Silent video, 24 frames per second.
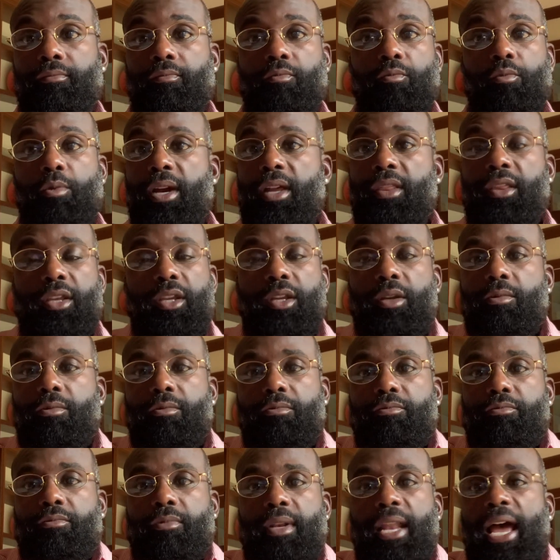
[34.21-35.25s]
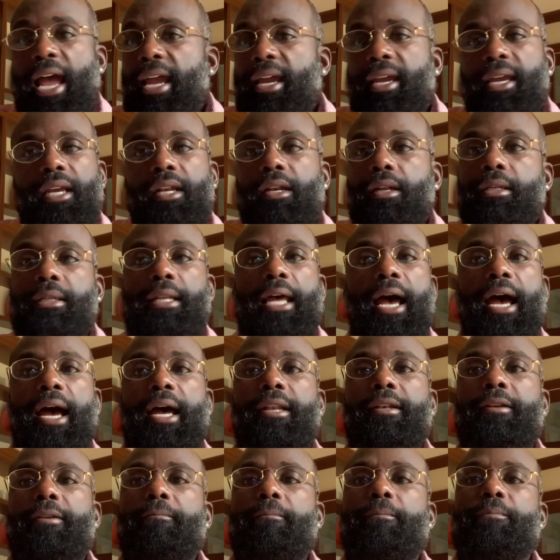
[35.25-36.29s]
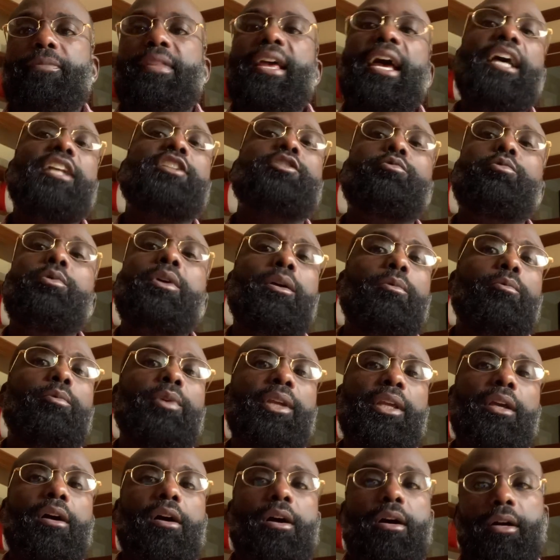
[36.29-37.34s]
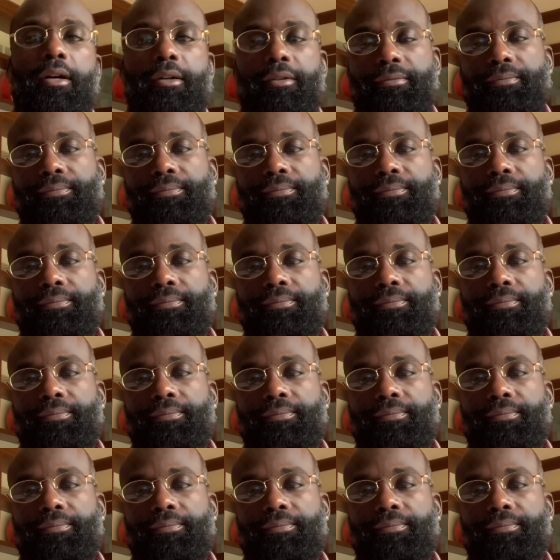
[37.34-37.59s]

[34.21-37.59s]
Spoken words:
Whether you like it or not, that's what we are.